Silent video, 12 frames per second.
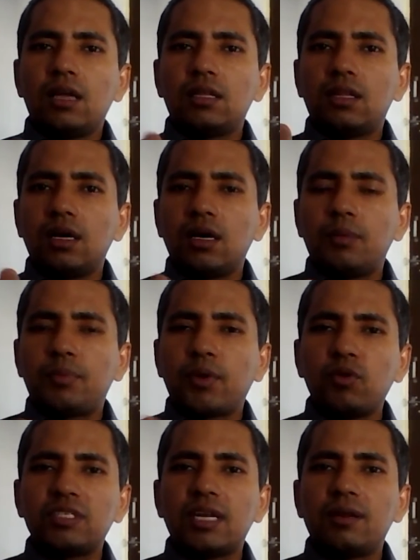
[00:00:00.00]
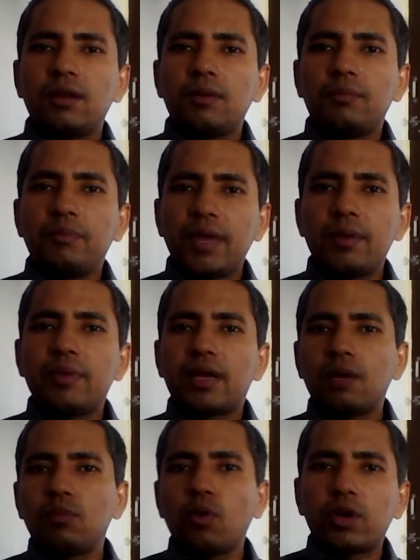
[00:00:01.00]
the provision may
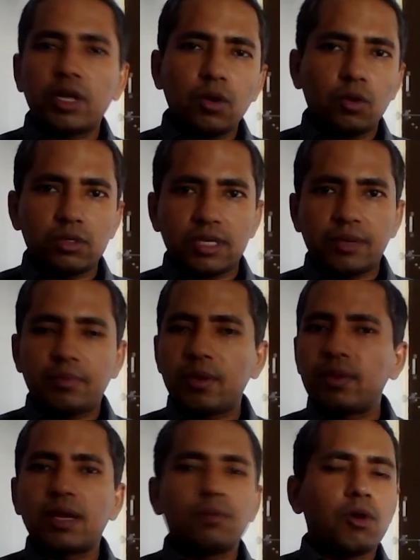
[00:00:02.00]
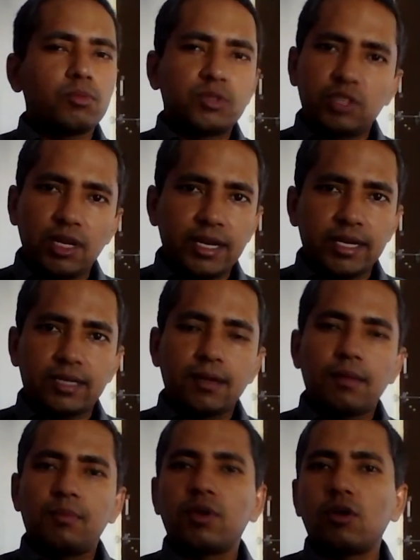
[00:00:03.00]
become OTOs, it may become obsolete,
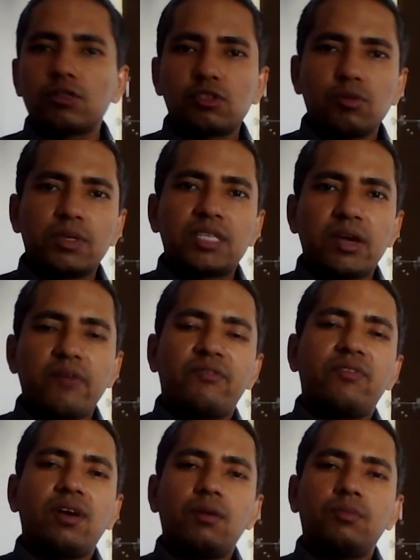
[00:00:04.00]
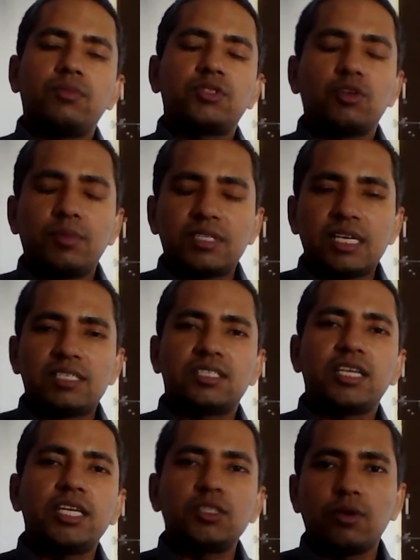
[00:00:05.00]
because so much has
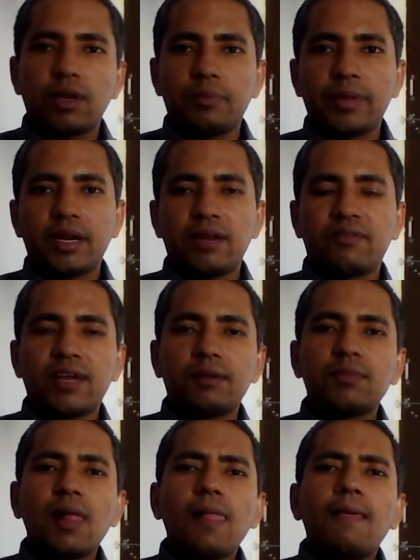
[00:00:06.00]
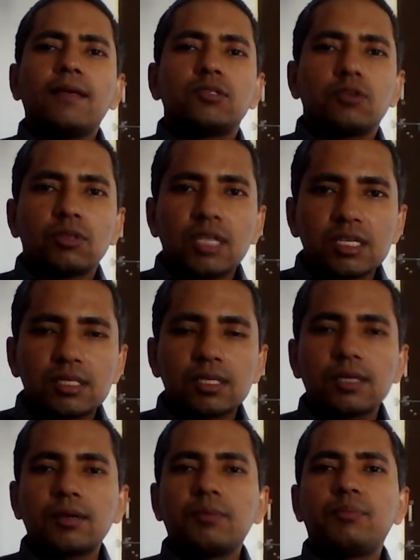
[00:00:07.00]
changed over a period of time. So this
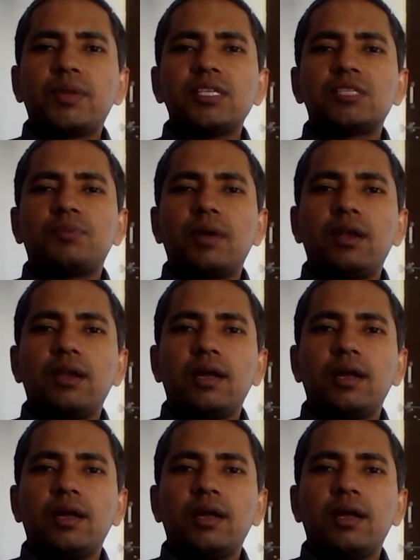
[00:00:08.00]
principle